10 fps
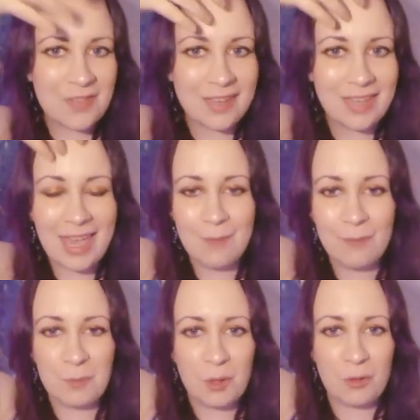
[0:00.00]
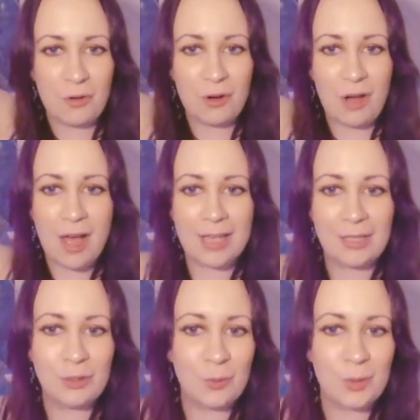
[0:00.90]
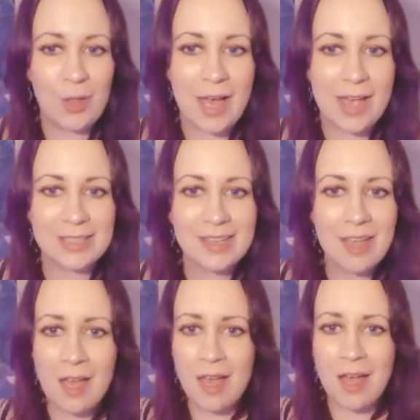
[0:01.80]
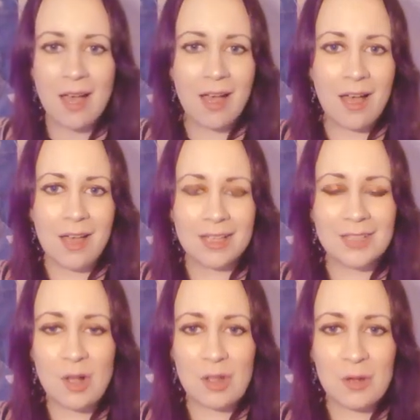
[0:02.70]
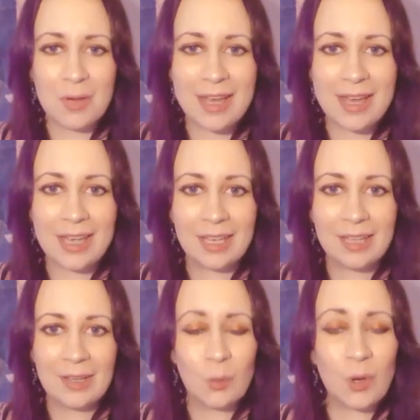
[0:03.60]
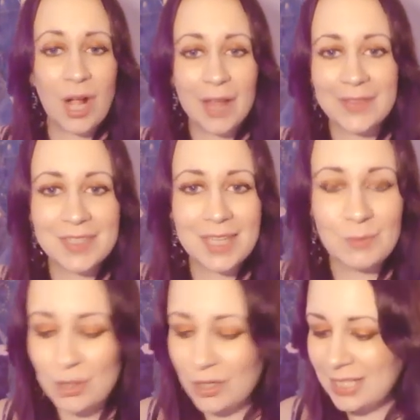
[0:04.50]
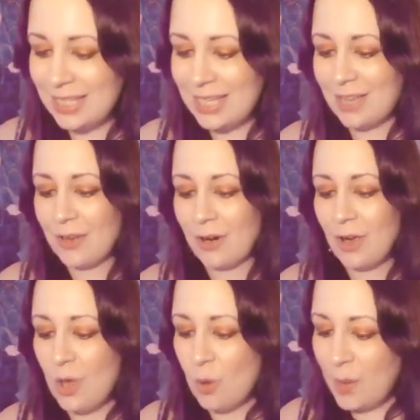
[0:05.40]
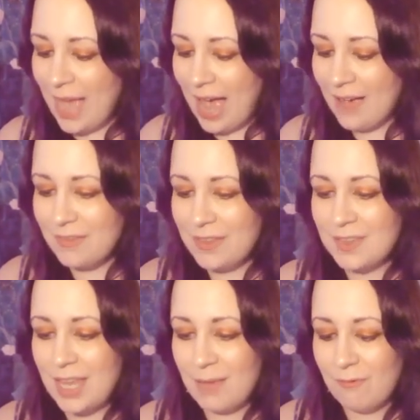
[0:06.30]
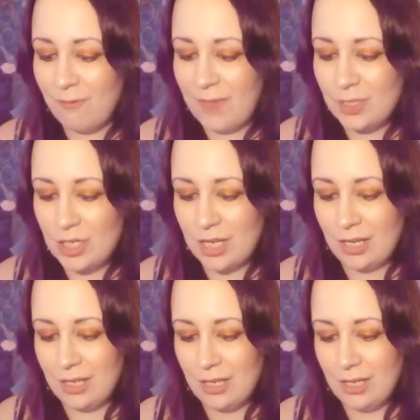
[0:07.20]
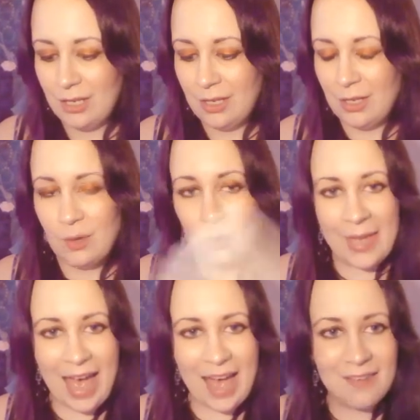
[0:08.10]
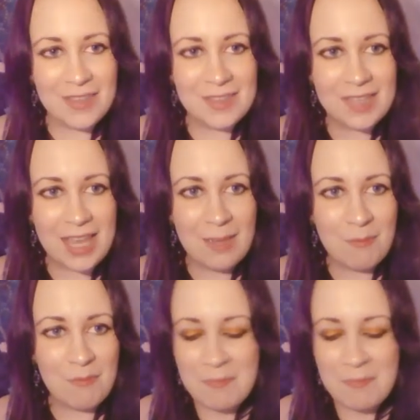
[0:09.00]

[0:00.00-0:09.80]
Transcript: that came from your third eye, and you realized it's all okay. We're on the same journey together. We have the same vision. We have the same